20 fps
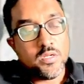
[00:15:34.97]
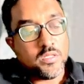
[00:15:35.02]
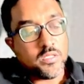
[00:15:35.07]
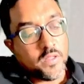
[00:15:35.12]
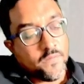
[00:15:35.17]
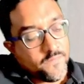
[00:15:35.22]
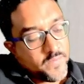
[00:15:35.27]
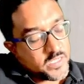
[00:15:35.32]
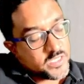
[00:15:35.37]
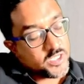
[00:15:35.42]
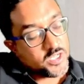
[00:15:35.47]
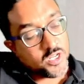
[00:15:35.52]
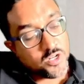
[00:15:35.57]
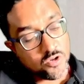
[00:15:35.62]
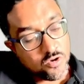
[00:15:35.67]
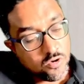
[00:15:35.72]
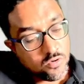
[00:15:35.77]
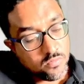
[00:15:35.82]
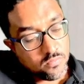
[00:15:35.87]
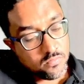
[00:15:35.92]
The Western
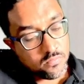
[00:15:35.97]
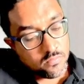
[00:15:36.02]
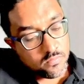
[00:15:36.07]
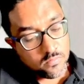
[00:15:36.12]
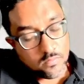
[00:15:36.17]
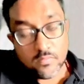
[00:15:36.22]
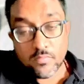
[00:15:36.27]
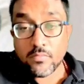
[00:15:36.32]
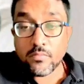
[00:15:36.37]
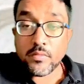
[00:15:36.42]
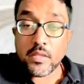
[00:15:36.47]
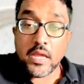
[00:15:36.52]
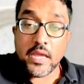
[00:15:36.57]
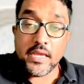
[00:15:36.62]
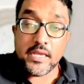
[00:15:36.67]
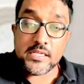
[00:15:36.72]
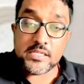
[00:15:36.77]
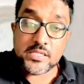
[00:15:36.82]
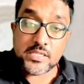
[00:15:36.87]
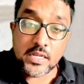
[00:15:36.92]
group, the
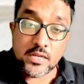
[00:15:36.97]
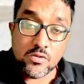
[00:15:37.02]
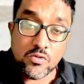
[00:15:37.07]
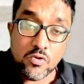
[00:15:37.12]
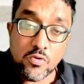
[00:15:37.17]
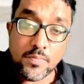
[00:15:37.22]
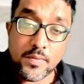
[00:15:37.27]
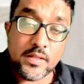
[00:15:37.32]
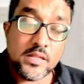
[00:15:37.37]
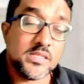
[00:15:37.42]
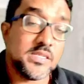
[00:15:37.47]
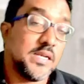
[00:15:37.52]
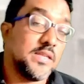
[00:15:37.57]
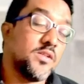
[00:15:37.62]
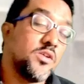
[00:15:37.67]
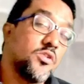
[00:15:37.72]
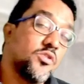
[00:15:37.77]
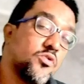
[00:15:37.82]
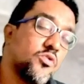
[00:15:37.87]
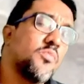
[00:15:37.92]
Eastern group, and the
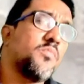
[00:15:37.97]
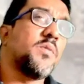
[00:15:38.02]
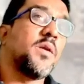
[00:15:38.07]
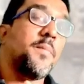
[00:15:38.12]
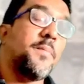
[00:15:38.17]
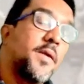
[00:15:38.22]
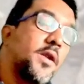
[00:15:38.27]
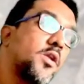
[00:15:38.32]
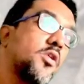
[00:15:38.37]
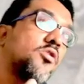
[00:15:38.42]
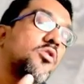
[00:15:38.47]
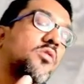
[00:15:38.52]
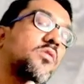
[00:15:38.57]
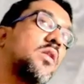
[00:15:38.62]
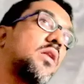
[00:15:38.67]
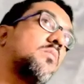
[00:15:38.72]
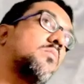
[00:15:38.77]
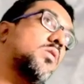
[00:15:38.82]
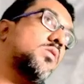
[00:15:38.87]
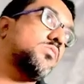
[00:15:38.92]
Southern group, depending on
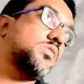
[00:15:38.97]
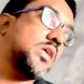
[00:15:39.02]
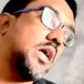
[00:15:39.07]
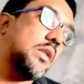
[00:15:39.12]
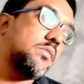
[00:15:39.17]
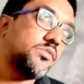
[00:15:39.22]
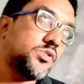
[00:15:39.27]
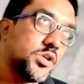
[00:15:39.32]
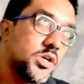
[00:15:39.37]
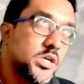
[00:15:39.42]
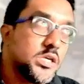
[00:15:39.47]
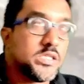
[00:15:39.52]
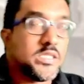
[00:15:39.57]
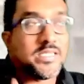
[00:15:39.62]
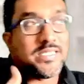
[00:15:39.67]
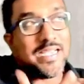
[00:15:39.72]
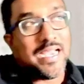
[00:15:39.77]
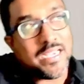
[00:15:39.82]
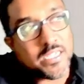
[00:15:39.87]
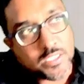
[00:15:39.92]
the number of sculptures,
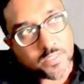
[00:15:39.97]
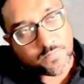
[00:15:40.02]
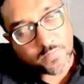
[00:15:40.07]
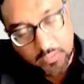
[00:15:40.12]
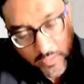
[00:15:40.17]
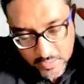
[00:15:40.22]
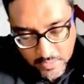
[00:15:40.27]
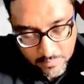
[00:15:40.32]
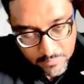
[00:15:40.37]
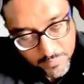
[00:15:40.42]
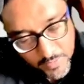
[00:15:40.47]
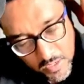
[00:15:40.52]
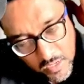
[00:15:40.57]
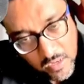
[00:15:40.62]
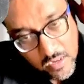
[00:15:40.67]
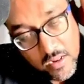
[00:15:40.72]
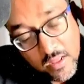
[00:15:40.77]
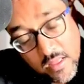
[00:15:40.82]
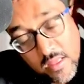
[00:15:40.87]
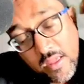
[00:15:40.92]
size of the temple,